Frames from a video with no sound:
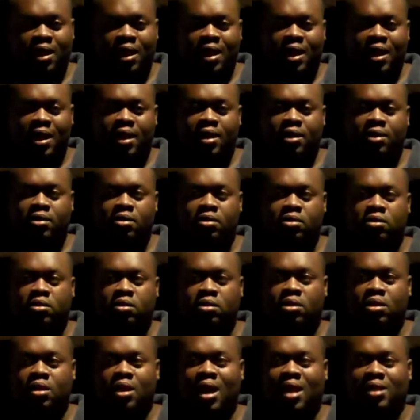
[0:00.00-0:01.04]
and
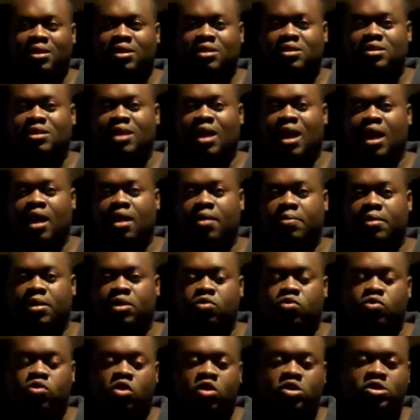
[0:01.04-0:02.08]
at the time
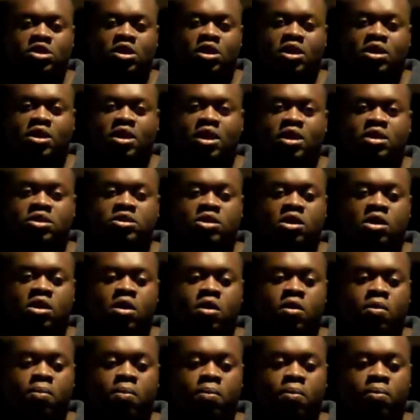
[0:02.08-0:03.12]
in New York City, there's
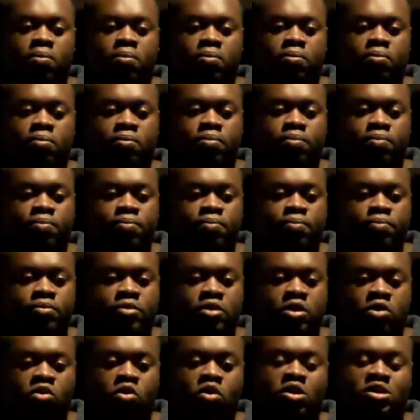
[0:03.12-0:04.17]
an
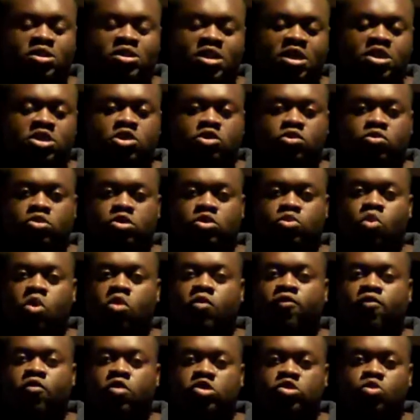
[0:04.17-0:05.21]
organization known as
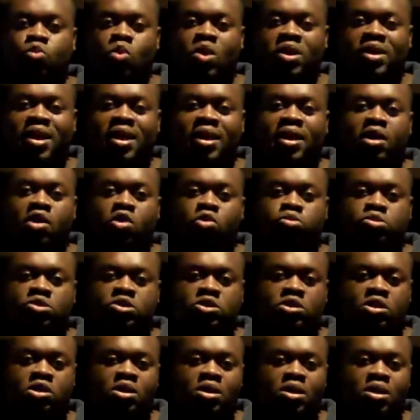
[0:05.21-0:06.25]
Workforce One that
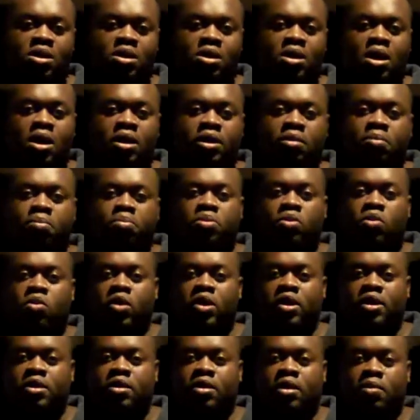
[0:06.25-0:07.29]
helps
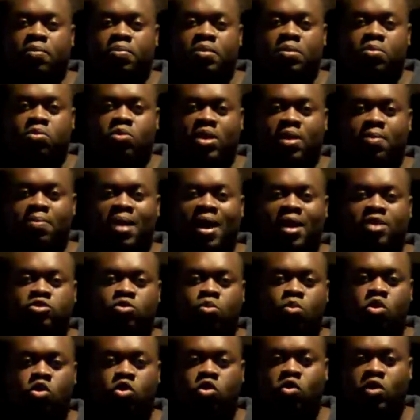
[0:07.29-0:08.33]
unemployed people get back
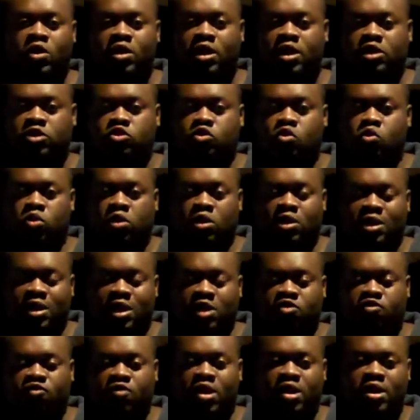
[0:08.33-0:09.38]
to work or to get school and to
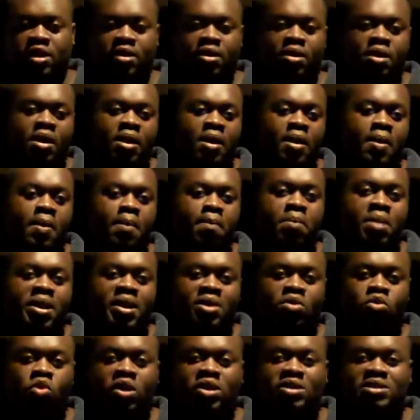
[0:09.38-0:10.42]
get training.
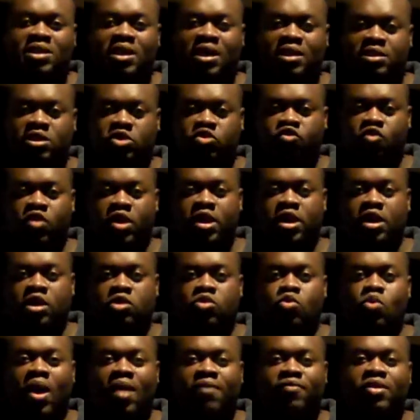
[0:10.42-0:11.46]
But in order to get the training,
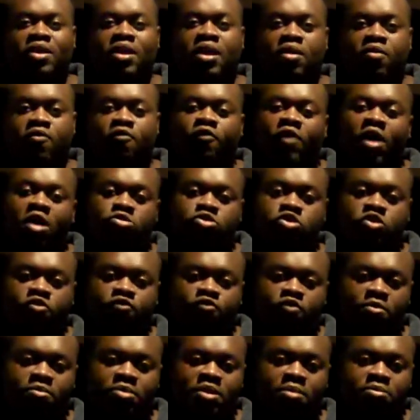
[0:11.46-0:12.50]
you have to get a voucher
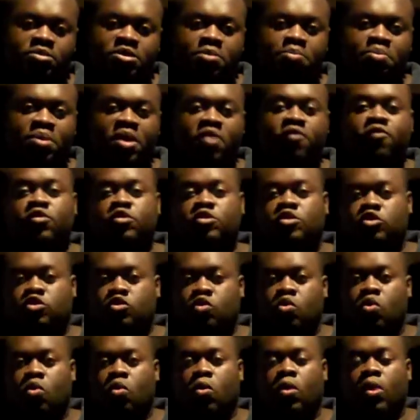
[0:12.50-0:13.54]
from them to pay for the
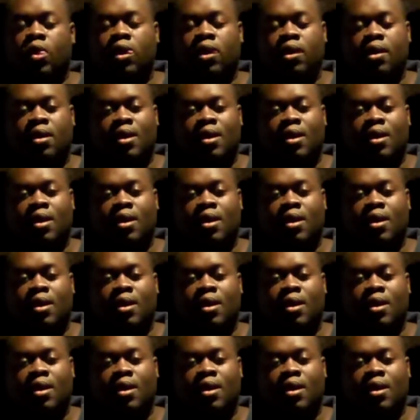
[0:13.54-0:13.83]
school.